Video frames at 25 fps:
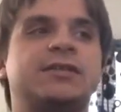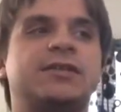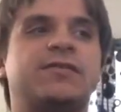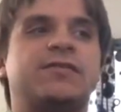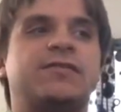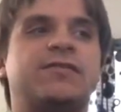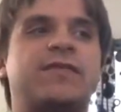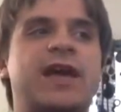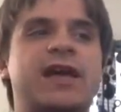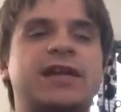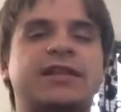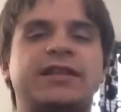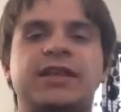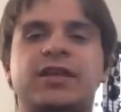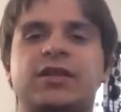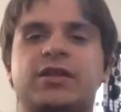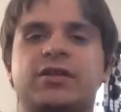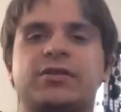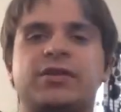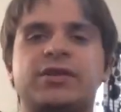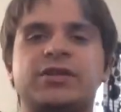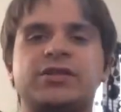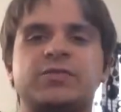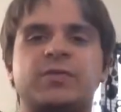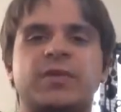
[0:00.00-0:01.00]
In fact, the only
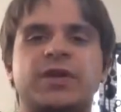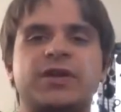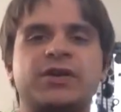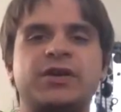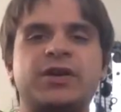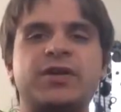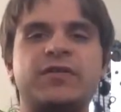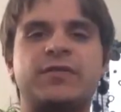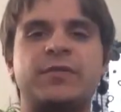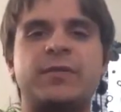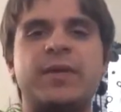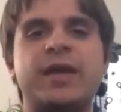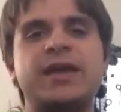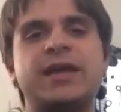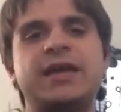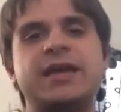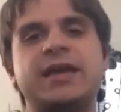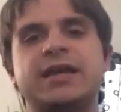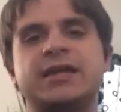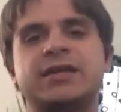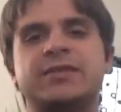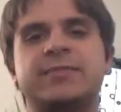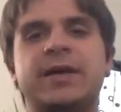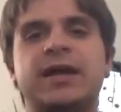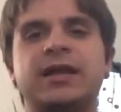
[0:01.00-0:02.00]
reason why you're even making
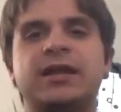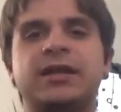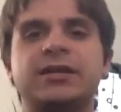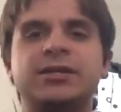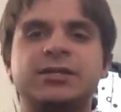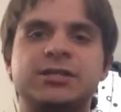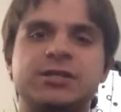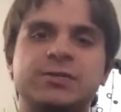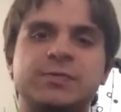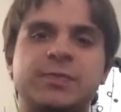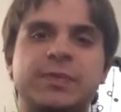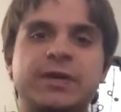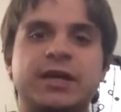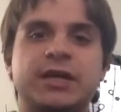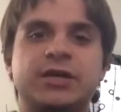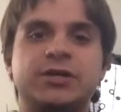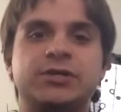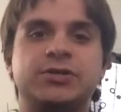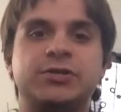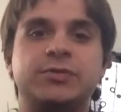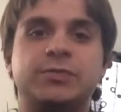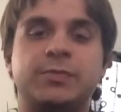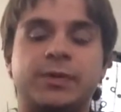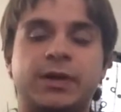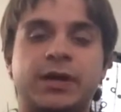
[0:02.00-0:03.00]
it to my list is
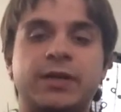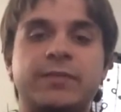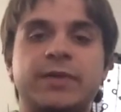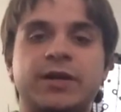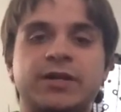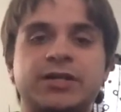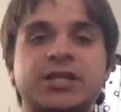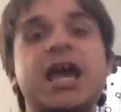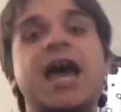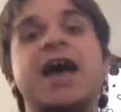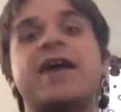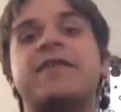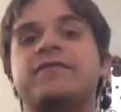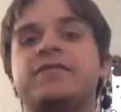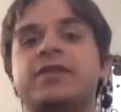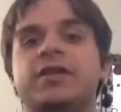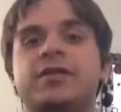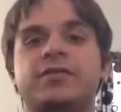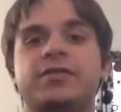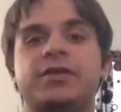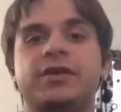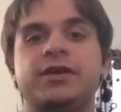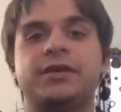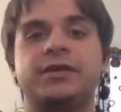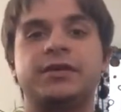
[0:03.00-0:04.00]
because you pretty much have
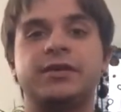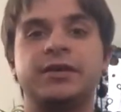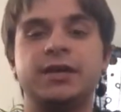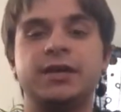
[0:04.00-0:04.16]
nothing.